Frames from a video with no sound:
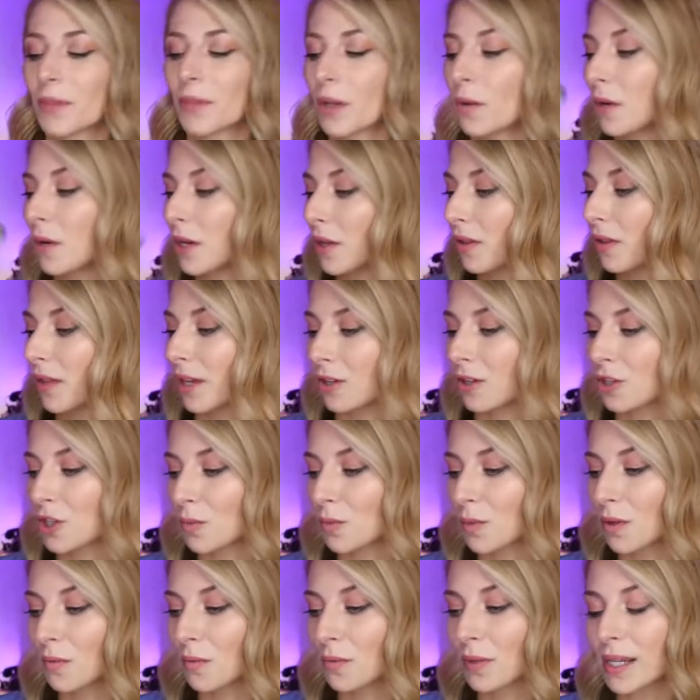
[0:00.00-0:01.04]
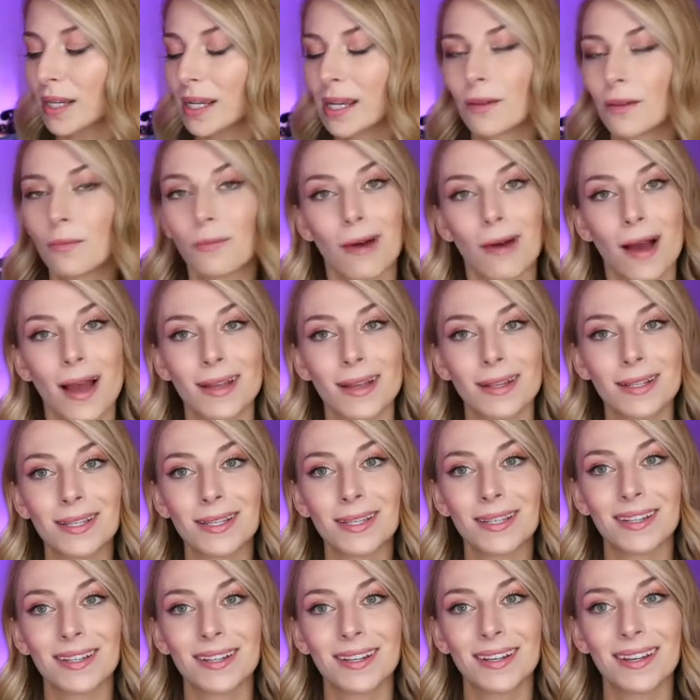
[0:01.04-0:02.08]
What do you think? Should we read
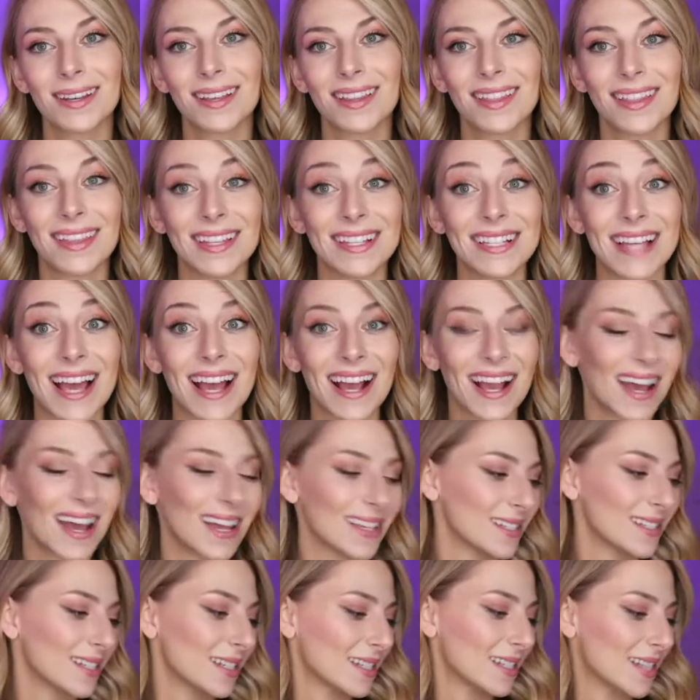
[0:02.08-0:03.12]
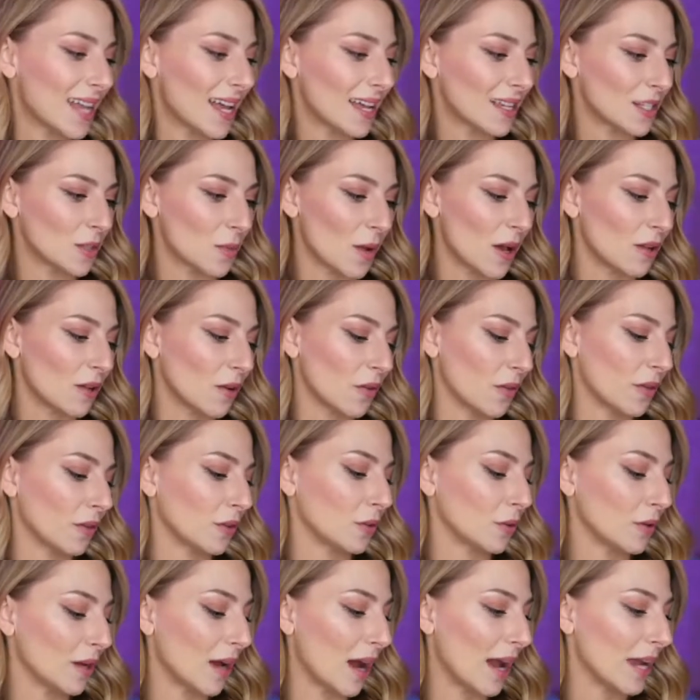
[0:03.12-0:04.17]
what the deck has to say as well, or the
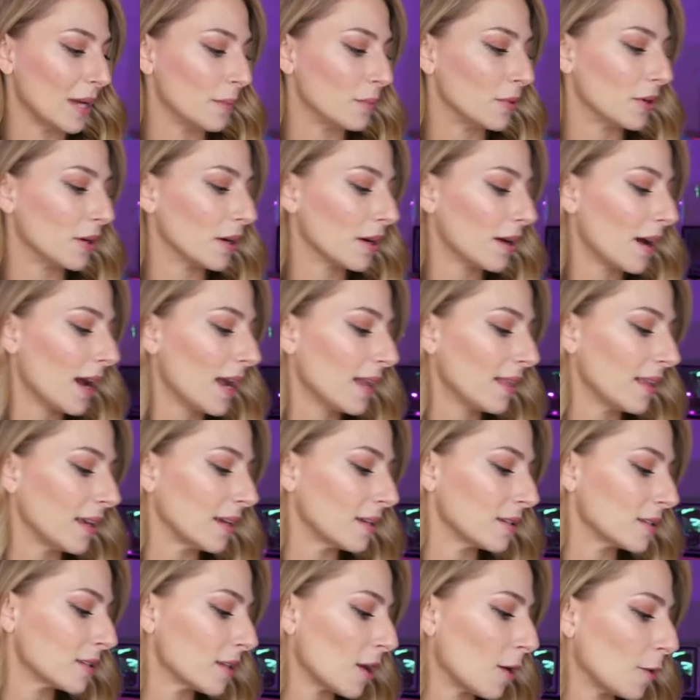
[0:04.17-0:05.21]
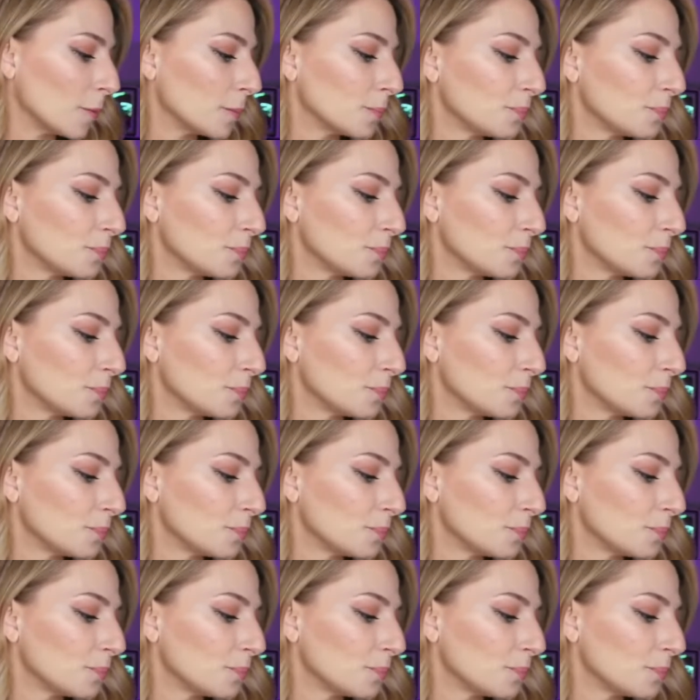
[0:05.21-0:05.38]
little guidebook? I think so.